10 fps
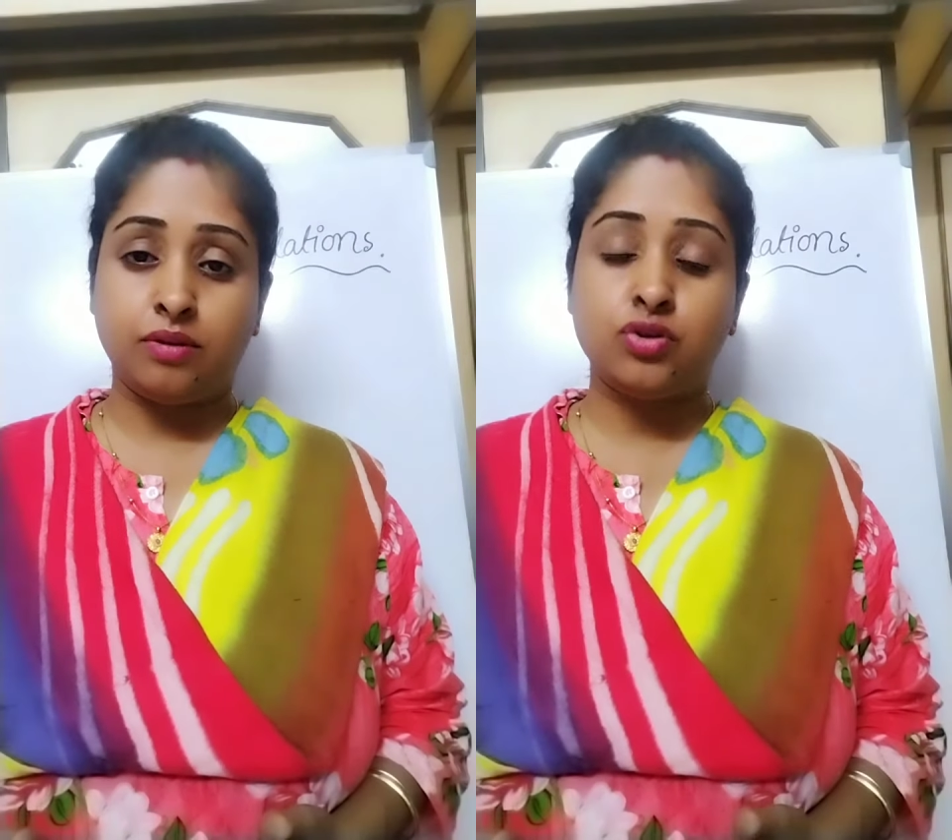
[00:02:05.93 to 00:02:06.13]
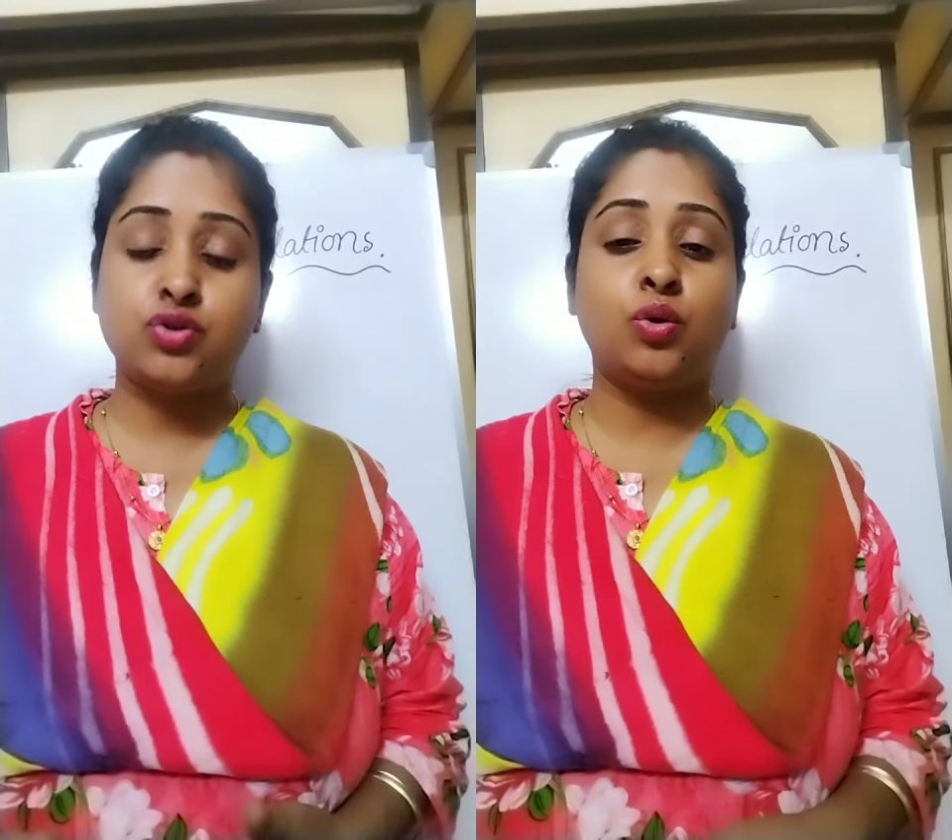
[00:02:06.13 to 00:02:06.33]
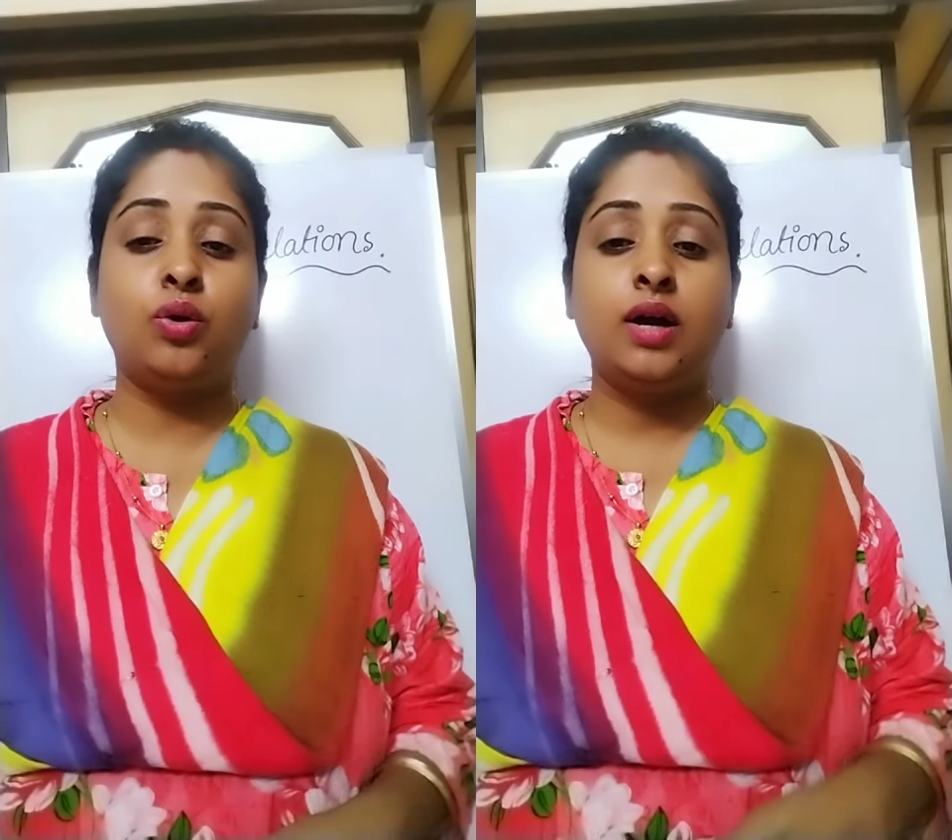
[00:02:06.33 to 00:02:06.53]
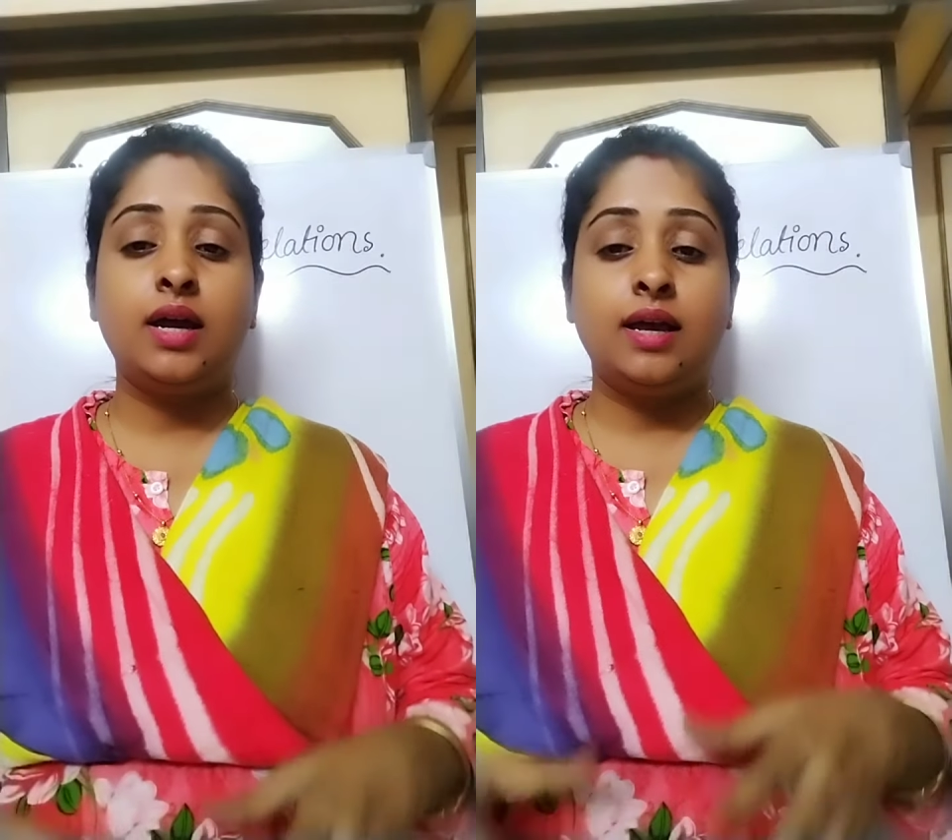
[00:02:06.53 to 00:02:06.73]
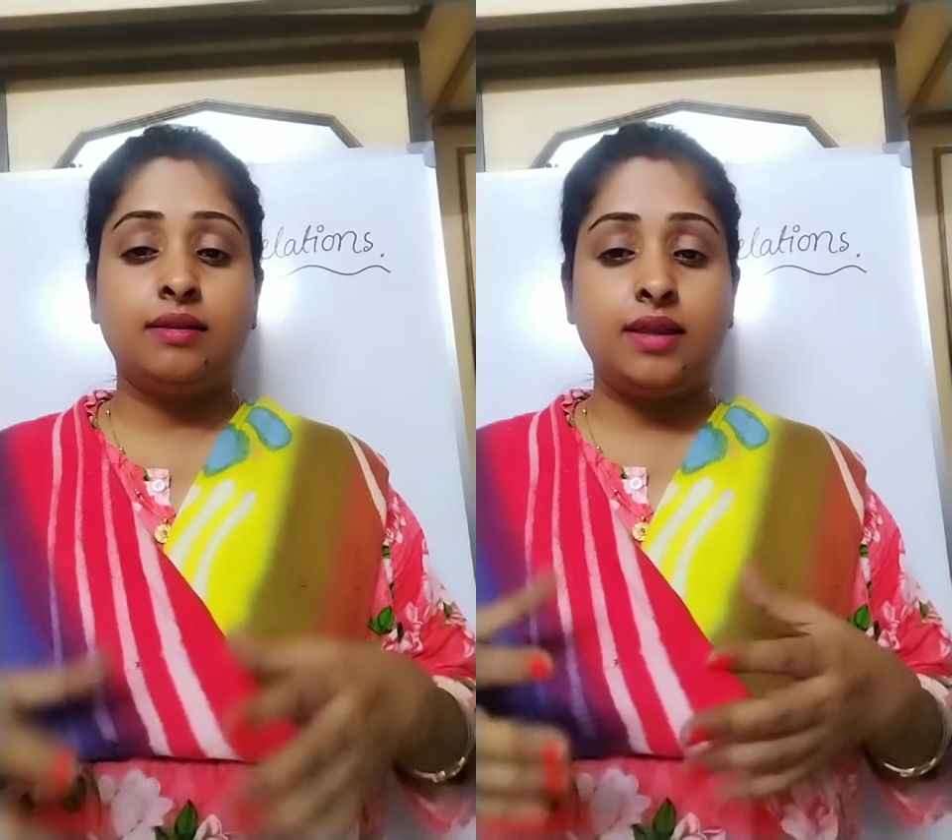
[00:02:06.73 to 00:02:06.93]
So
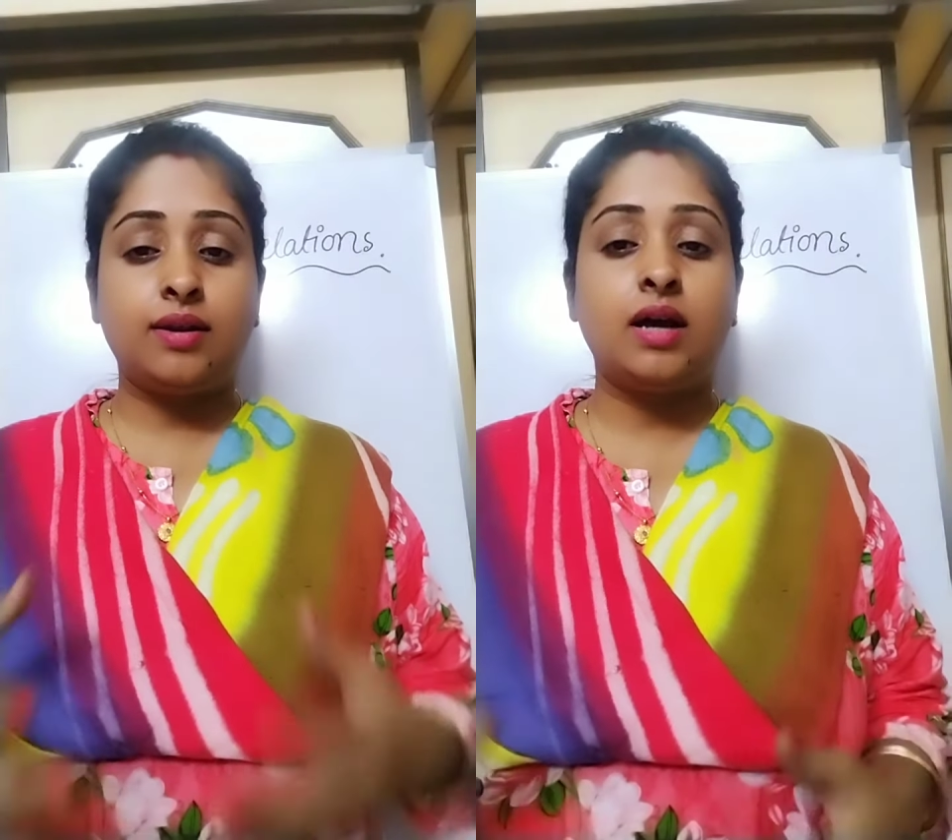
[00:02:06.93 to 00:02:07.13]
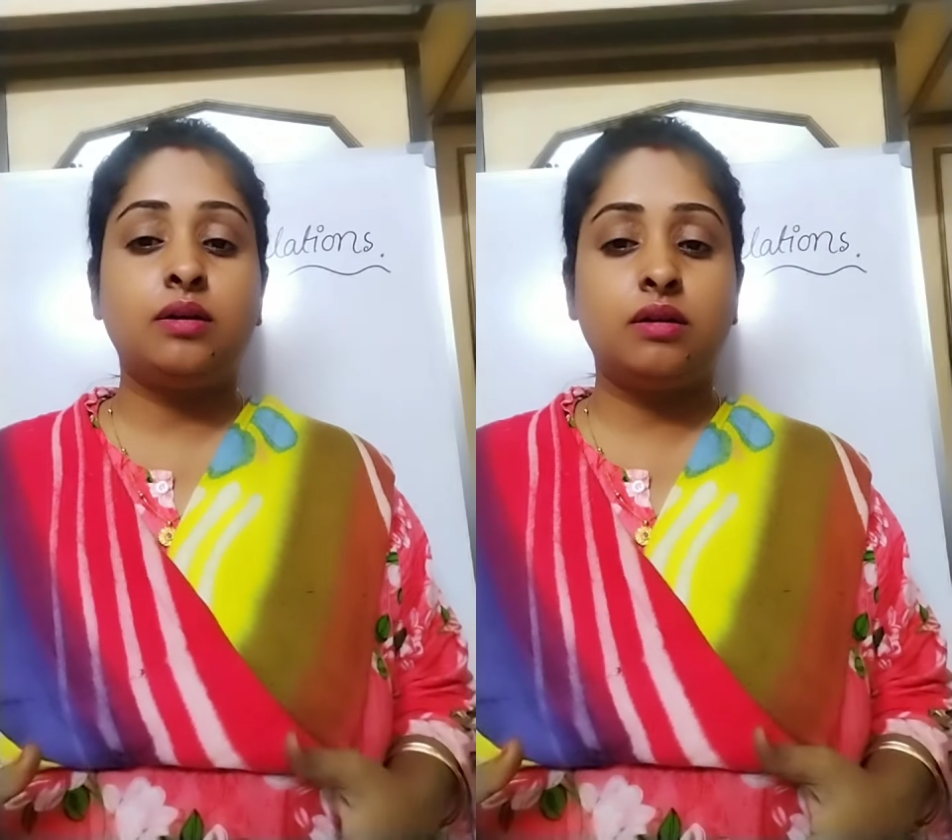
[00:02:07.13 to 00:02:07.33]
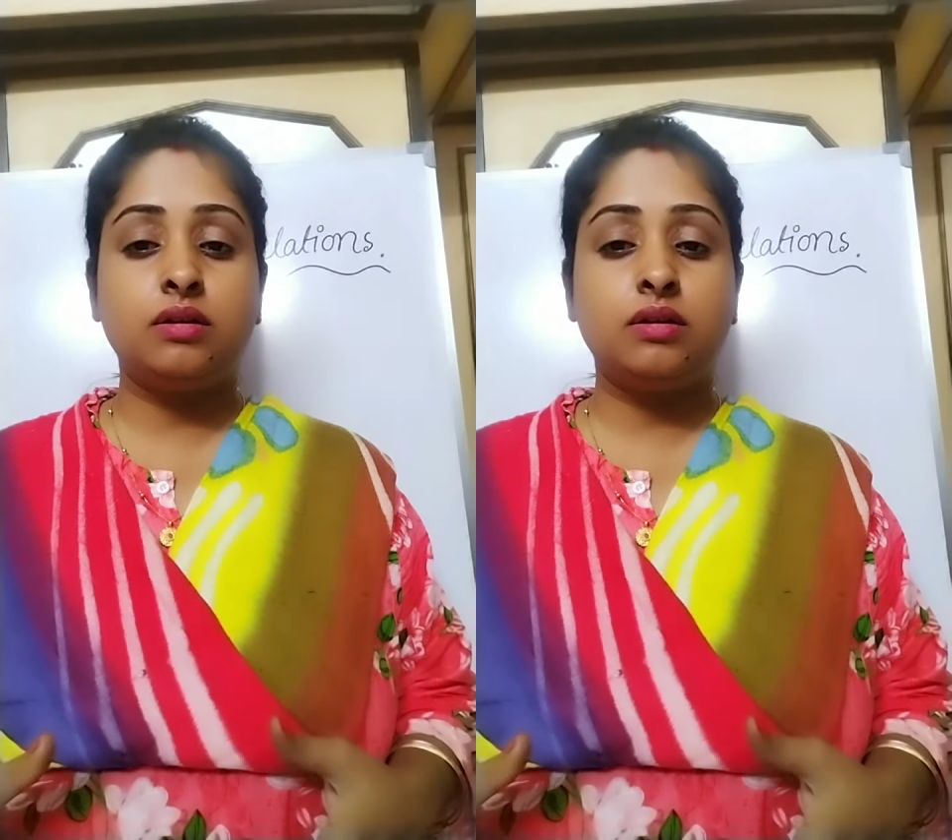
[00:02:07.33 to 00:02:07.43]
there are